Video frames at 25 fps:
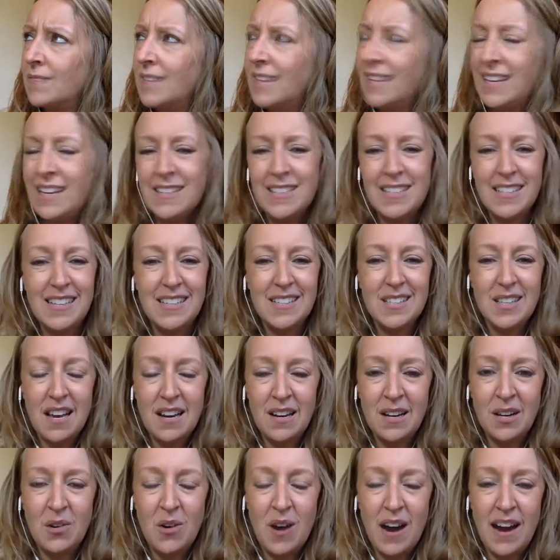guess it is kind
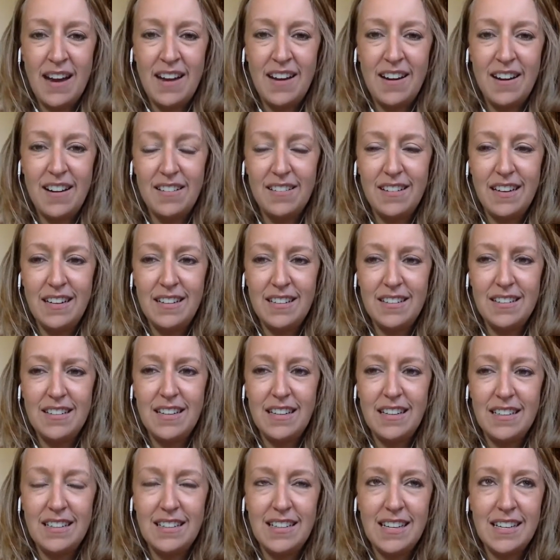of quieter.
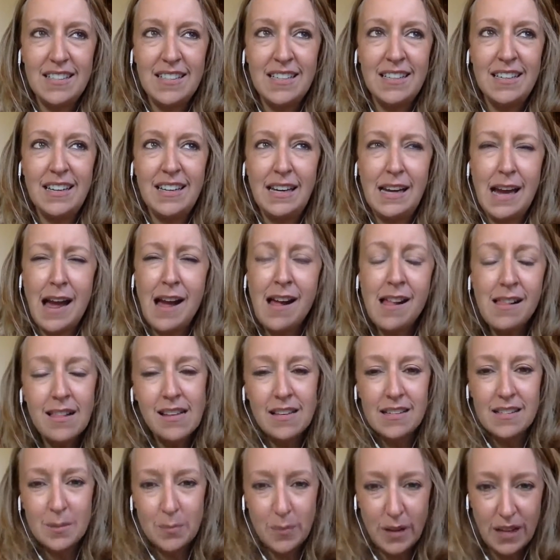It doesn't yell
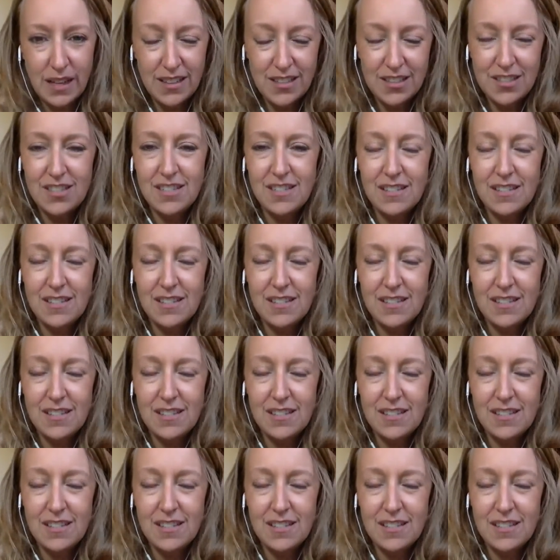as much.